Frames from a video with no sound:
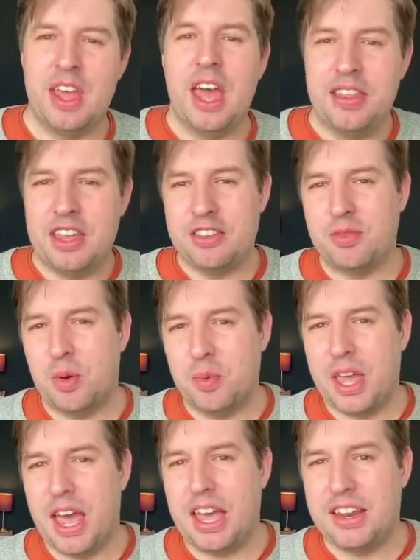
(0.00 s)
And that's what
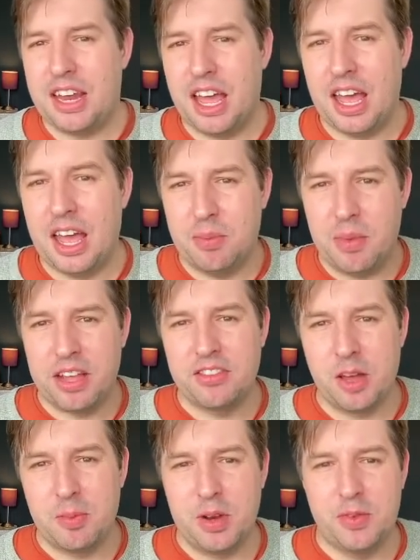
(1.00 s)
we had in our
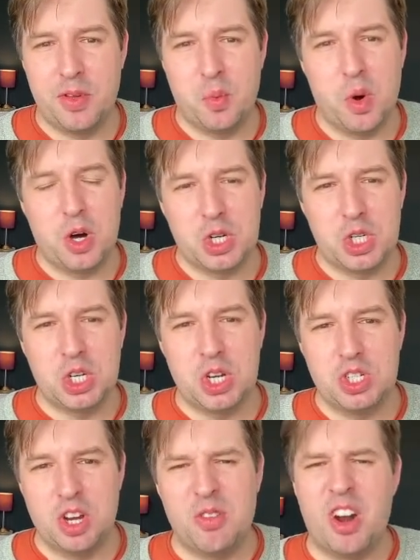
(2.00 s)
example of the watch
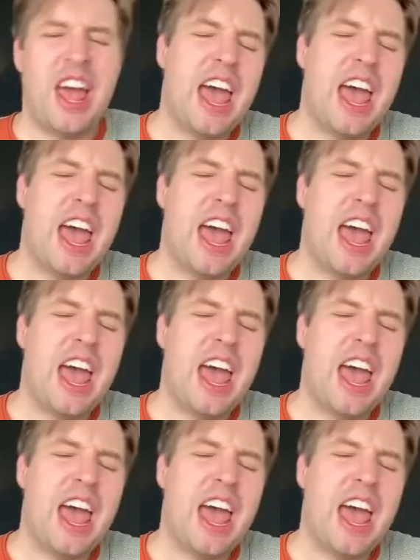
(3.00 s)
shot, right?